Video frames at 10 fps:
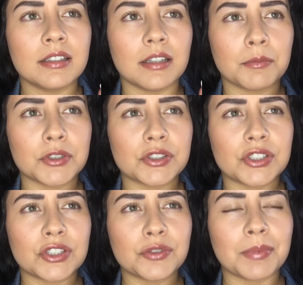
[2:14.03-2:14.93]
number
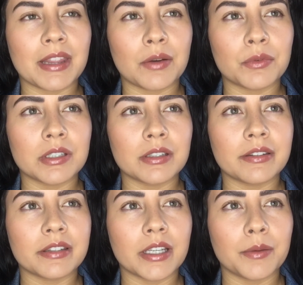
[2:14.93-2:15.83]
2, but that one
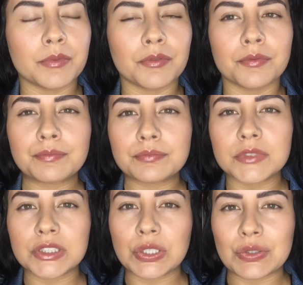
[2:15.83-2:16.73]
seemed
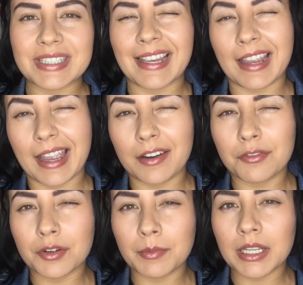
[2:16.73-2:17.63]
too tan
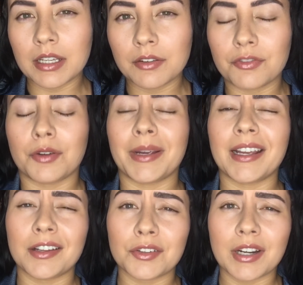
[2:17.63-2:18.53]
for me for my
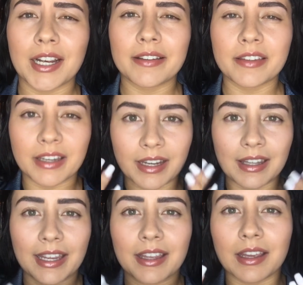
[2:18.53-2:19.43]
under eyes, and I
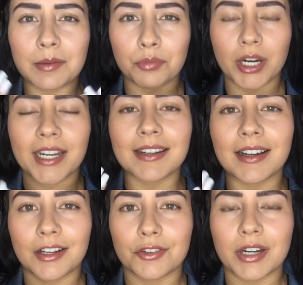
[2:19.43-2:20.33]
like a bright
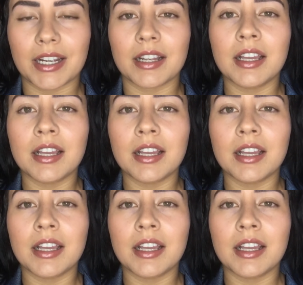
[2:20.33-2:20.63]
under eye.